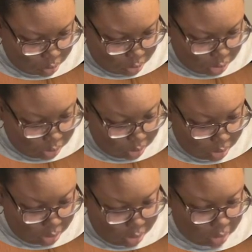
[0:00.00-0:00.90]
That's what I'm
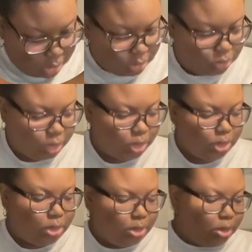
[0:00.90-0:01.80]
saying. These
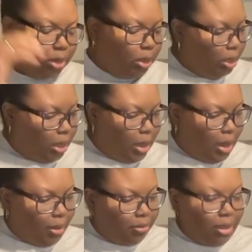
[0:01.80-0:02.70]
illustrations,
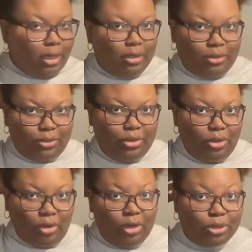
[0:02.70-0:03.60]
I'm not, you
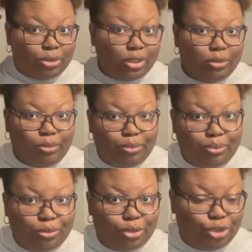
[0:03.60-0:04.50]
know, 100%
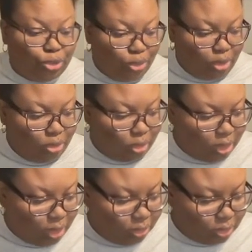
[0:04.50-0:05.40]
sure on a
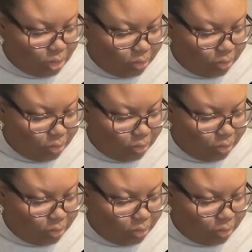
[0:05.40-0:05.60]
lot of stuff,